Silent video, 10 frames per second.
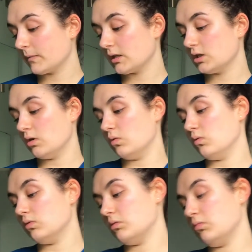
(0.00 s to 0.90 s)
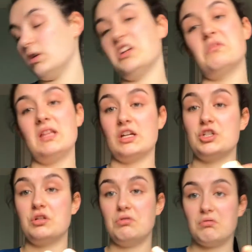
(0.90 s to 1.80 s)
So what it could be like a
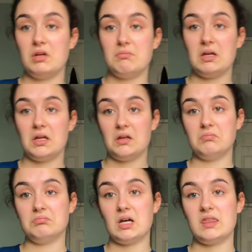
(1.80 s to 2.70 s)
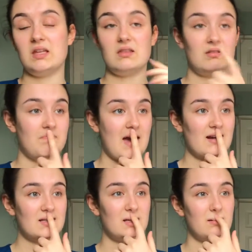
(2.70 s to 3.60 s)
2 to 3 mil. I think the
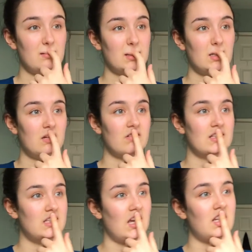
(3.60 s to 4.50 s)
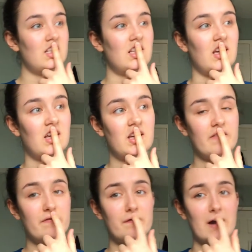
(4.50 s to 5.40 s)
max that you can withstand is like
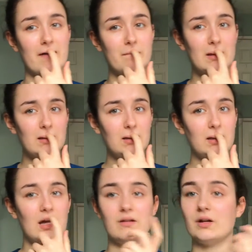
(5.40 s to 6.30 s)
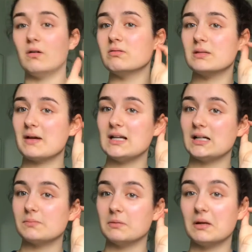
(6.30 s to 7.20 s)
5 milliliters. I don't know. It was in my
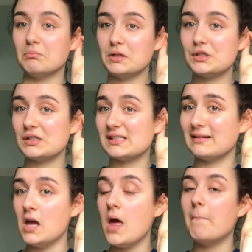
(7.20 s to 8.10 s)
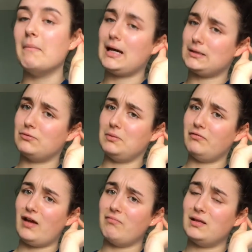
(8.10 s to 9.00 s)
textbook, but I'm pretty sure it's like max would be
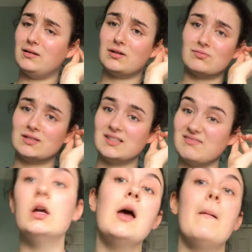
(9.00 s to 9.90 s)
5 milliliters. Would seem.